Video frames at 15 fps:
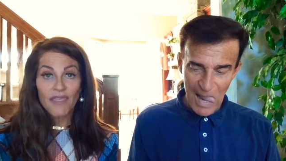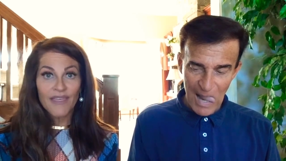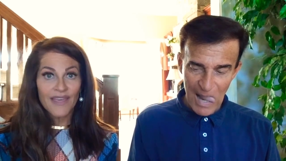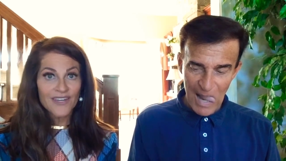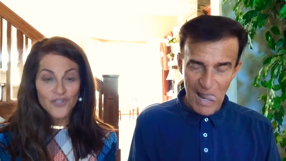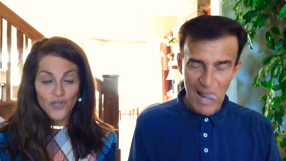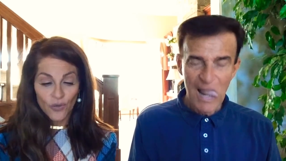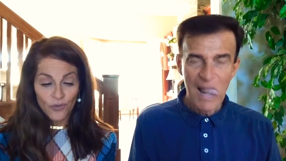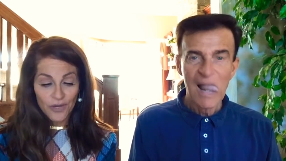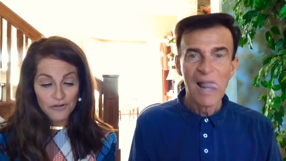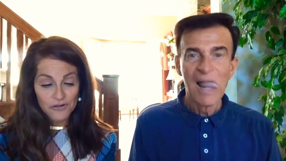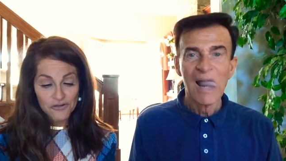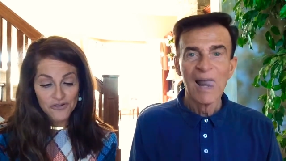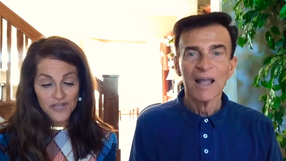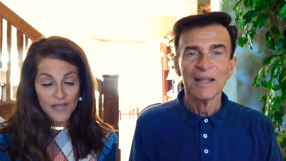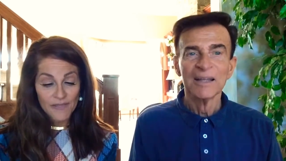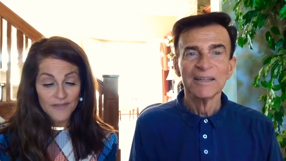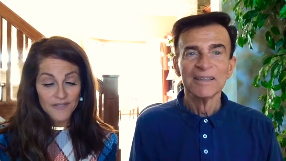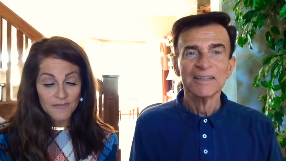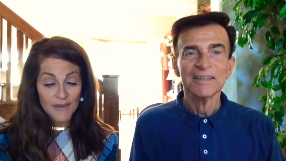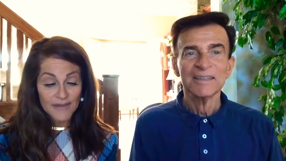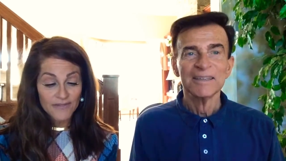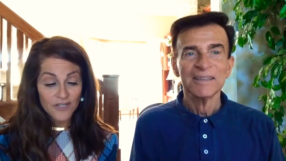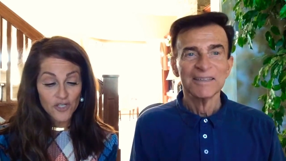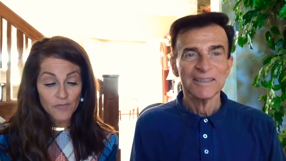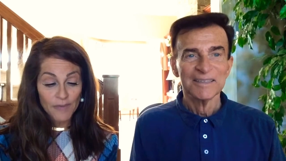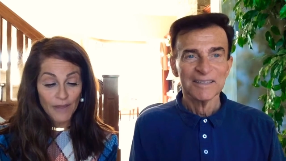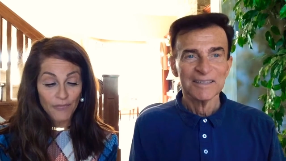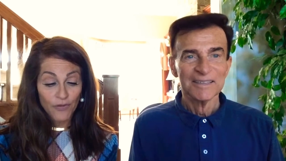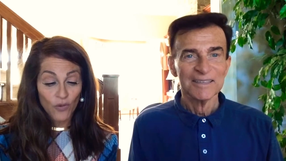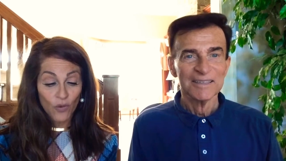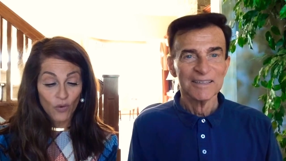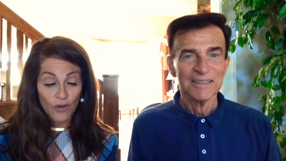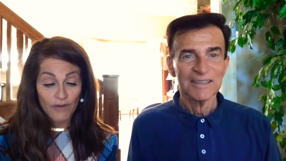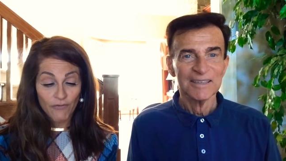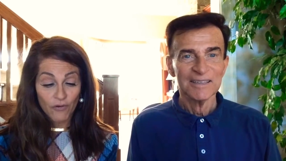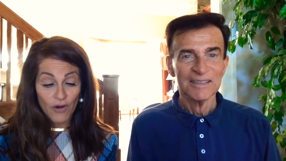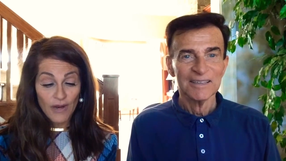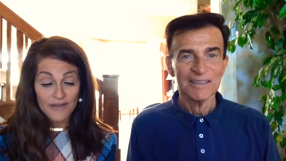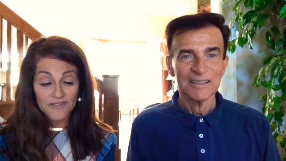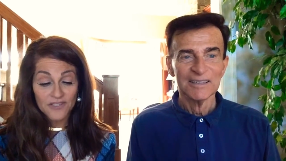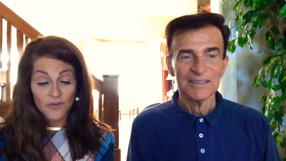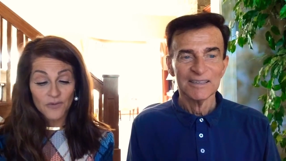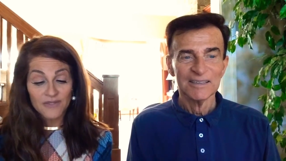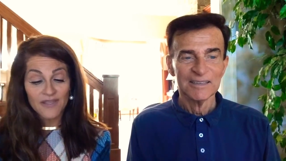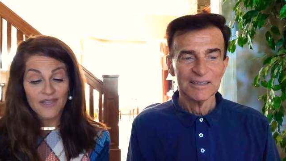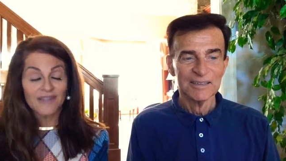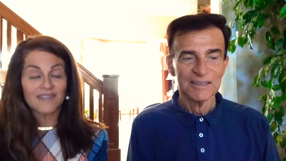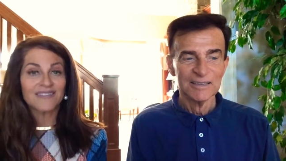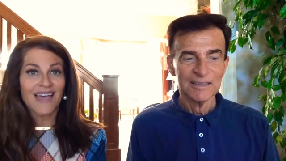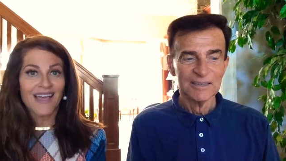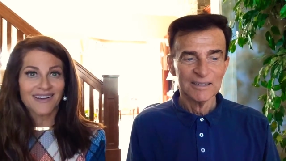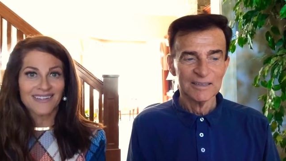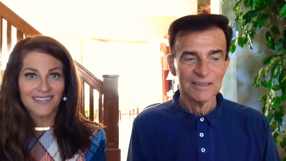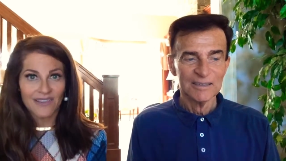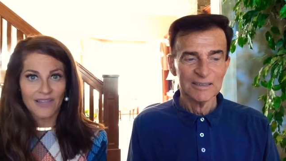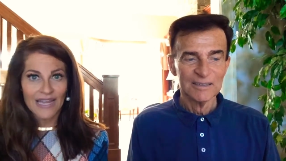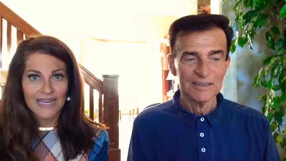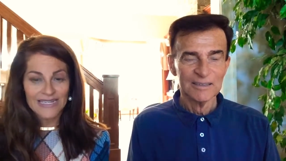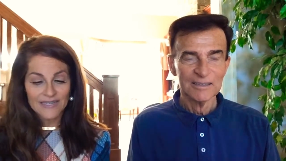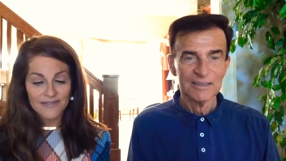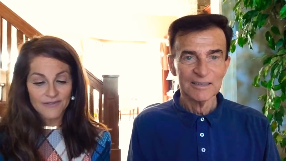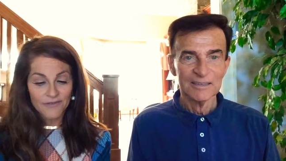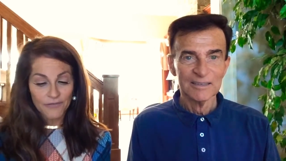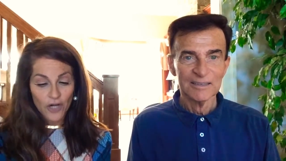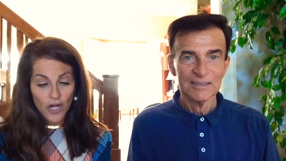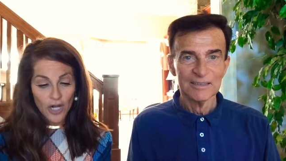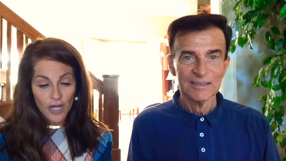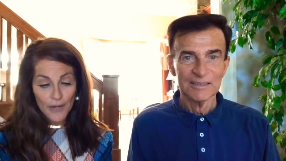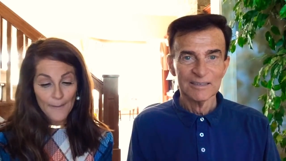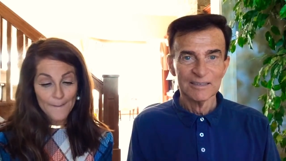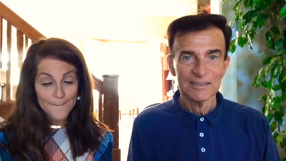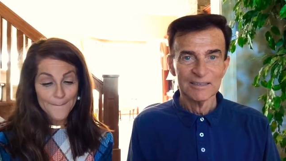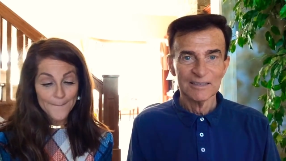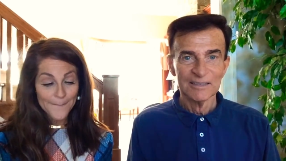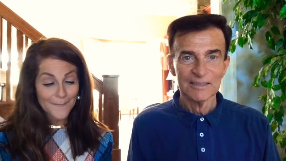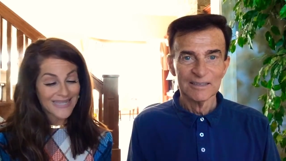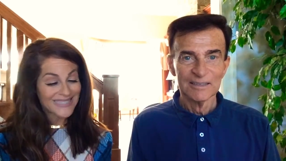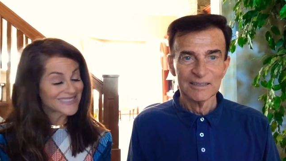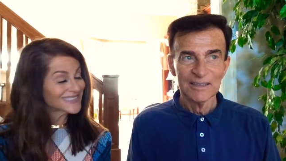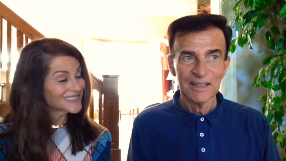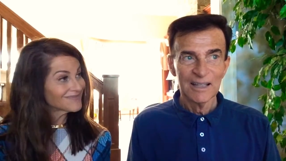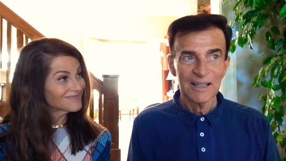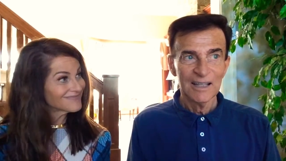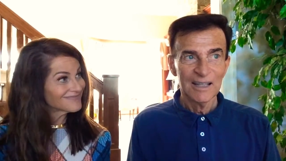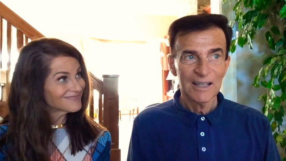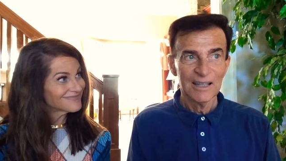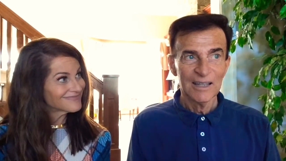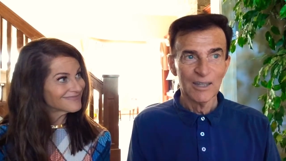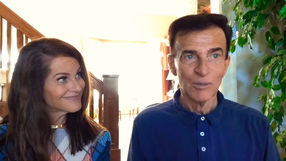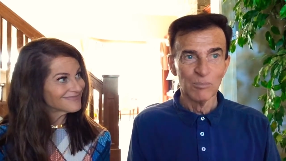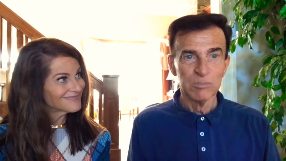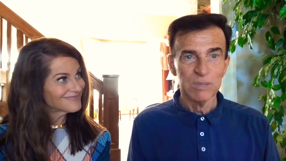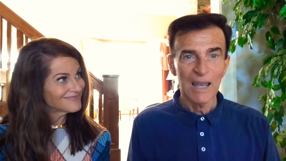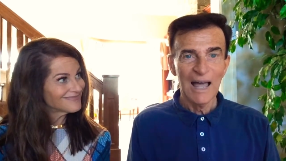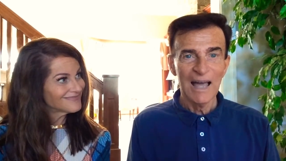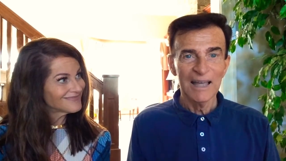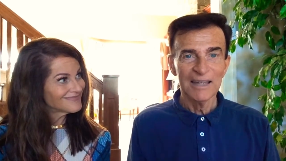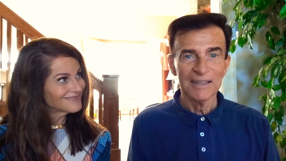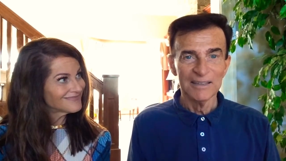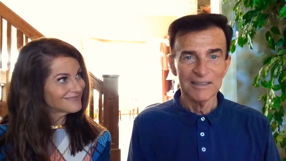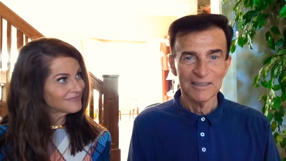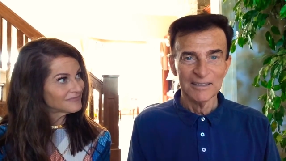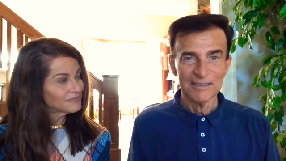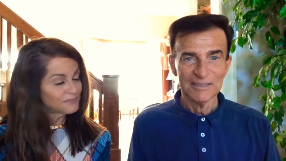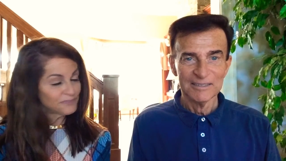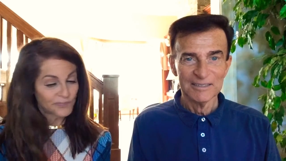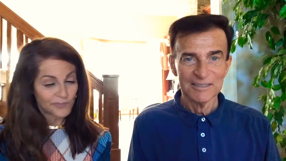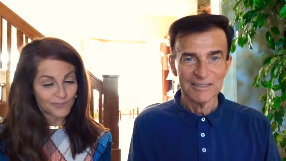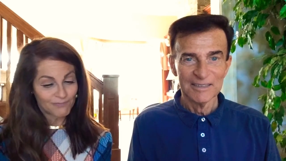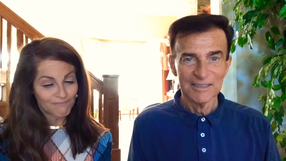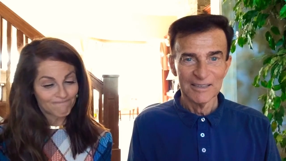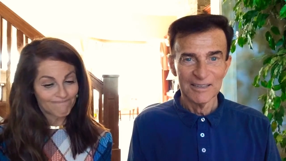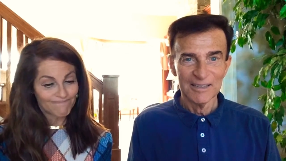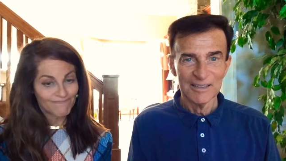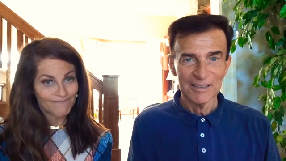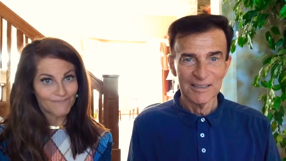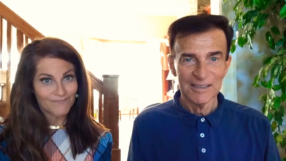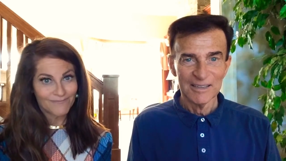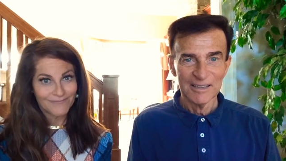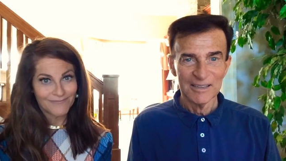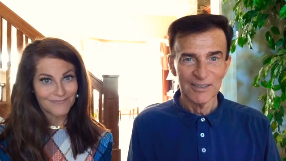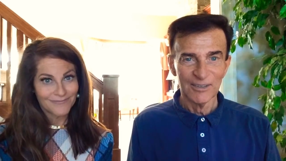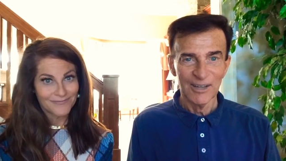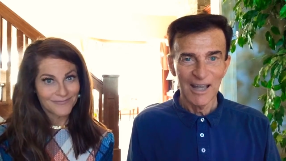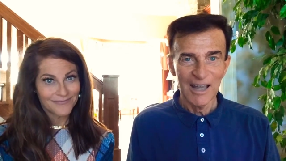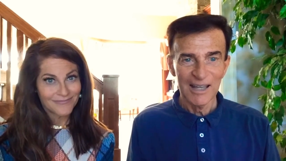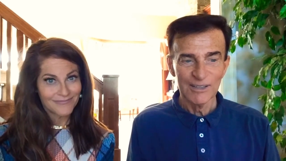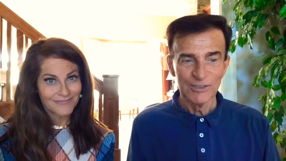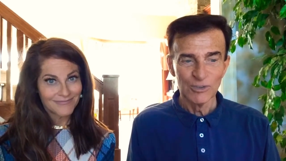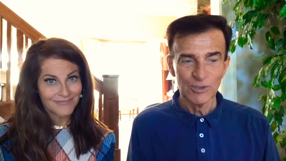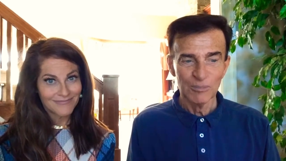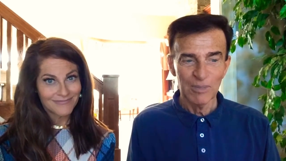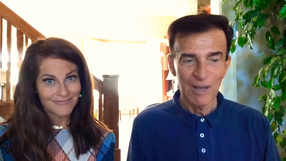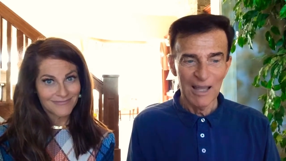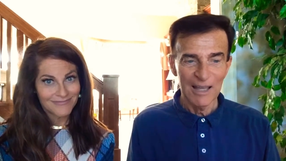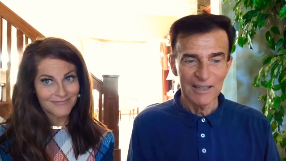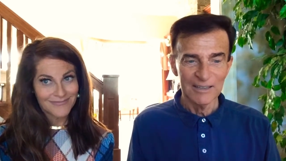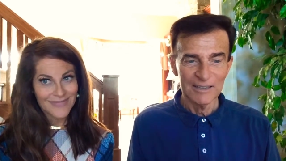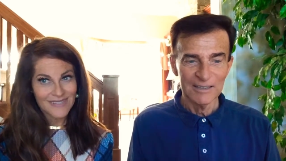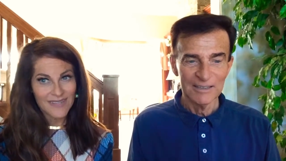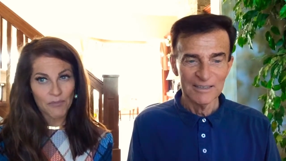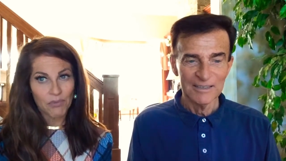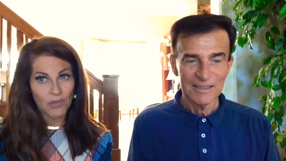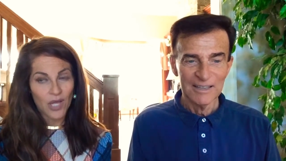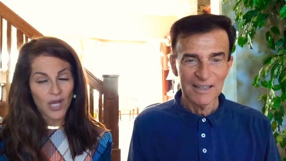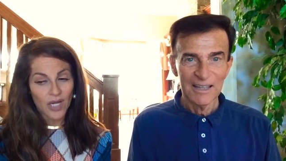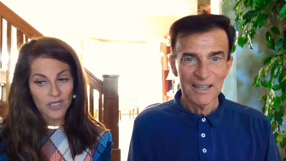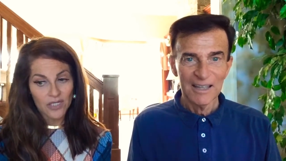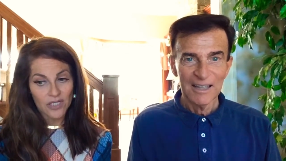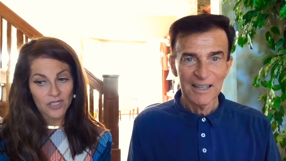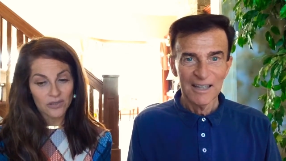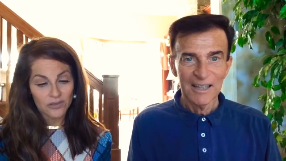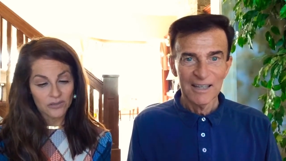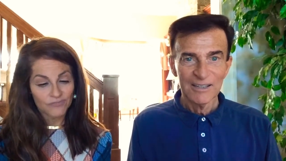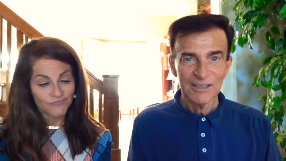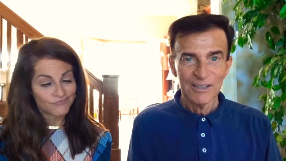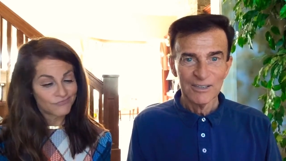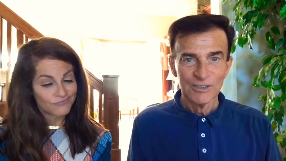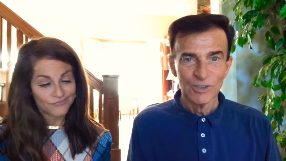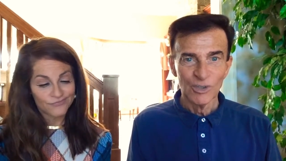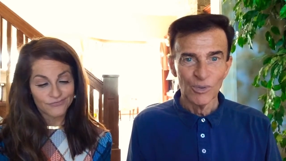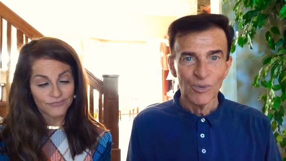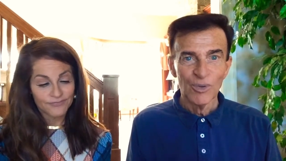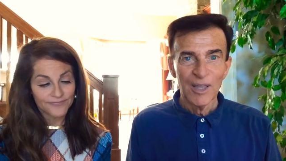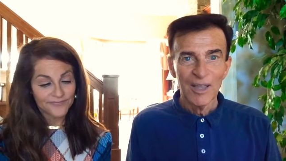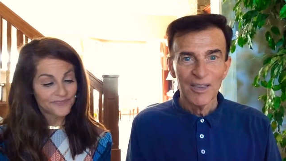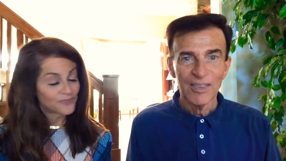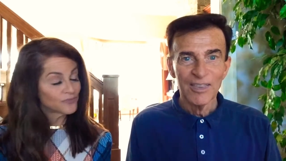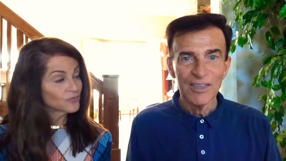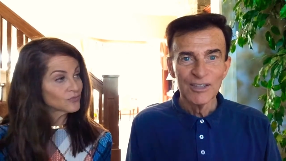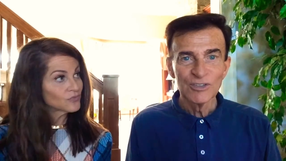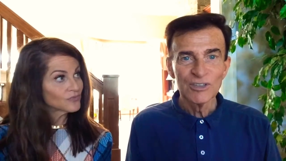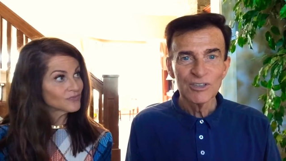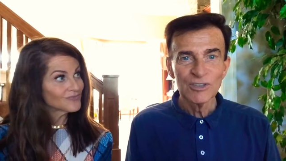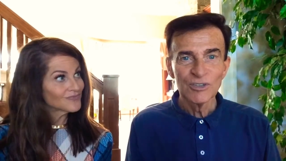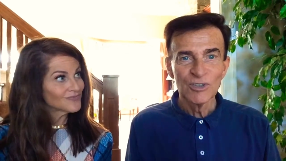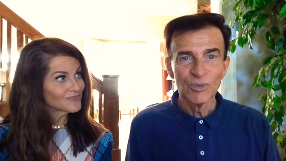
Speaker 1: They don't understand this message about the glory of Christ, who is the exact likeness of God.
Speaker 2: They're blinded. Their eyes are blinded. It's like blocked. So this is